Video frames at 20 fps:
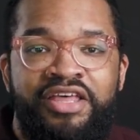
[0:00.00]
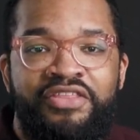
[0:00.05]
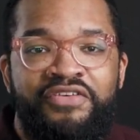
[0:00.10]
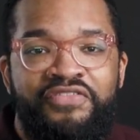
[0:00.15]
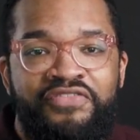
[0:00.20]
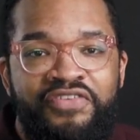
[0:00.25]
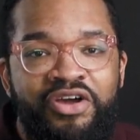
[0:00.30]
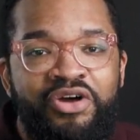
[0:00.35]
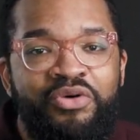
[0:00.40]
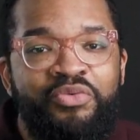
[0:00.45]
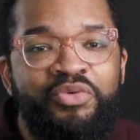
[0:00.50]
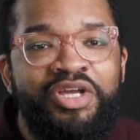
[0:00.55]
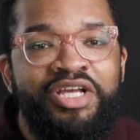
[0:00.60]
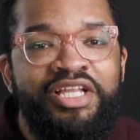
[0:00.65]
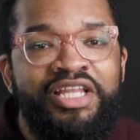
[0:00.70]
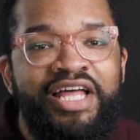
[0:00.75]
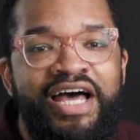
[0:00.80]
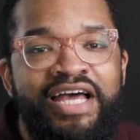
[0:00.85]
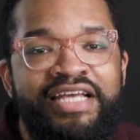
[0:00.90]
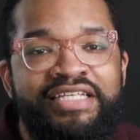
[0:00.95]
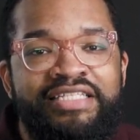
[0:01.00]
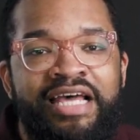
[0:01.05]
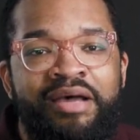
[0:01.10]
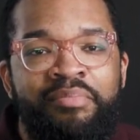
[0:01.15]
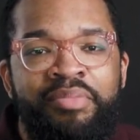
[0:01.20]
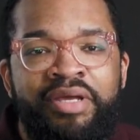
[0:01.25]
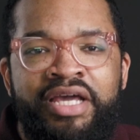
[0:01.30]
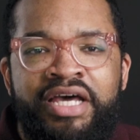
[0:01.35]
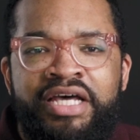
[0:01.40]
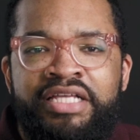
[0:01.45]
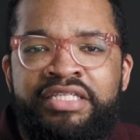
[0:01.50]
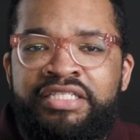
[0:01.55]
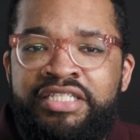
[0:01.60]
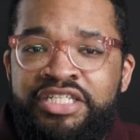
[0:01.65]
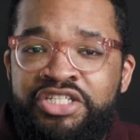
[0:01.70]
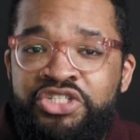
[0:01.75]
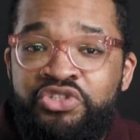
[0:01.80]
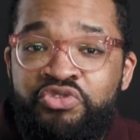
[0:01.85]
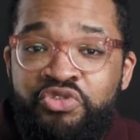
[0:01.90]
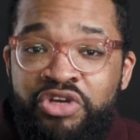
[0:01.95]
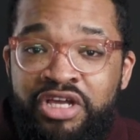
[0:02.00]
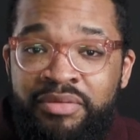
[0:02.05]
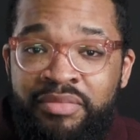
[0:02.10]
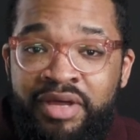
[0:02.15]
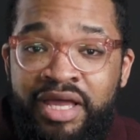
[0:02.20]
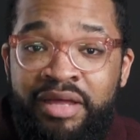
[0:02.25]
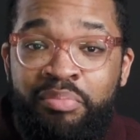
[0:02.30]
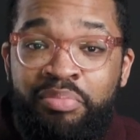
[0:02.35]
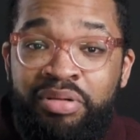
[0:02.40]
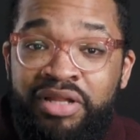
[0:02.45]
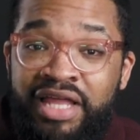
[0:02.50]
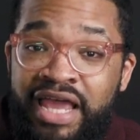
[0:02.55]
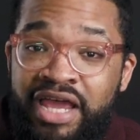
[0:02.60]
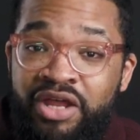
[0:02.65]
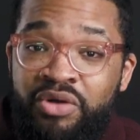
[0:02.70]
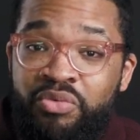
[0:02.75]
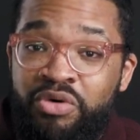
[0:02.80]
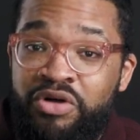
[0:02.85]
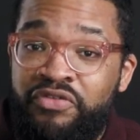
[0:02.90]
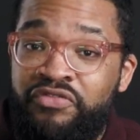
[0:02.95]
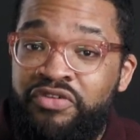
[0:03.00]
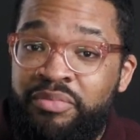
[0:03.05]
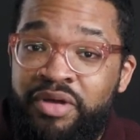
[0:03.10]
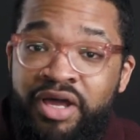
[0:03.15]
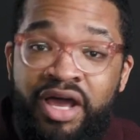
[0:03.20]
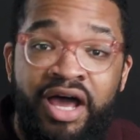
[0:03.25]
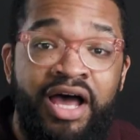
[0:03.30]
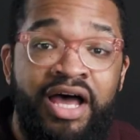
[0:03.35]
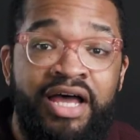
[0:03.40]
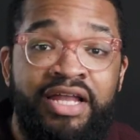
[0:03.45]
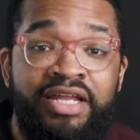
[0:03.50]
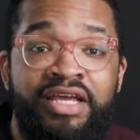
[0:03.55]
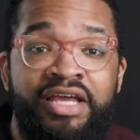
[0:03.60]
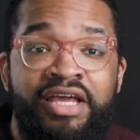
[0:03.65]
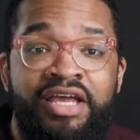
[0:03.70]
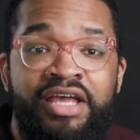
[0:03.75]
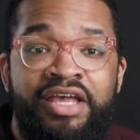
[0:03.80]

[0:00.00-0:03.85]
The Pharaoh realized that because this dream and plan were from God,